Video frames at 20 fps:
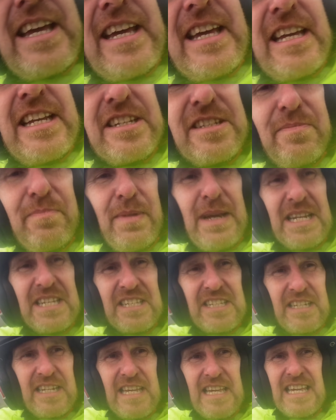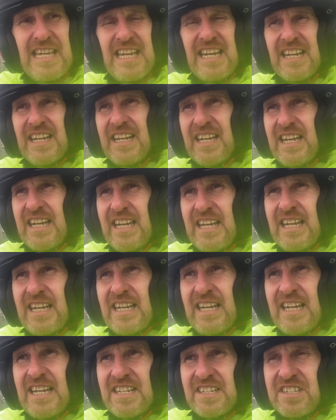It's misty,
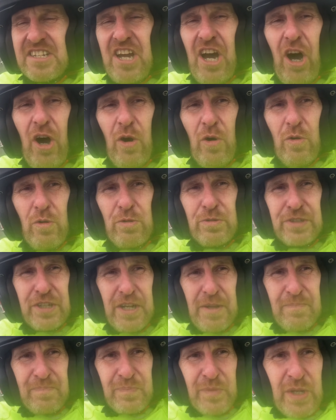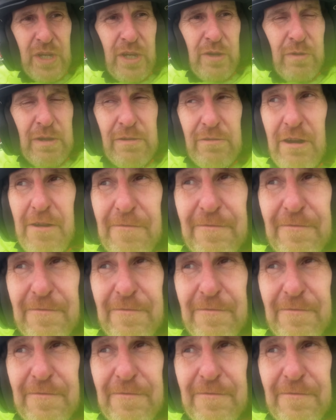it's cold. We were at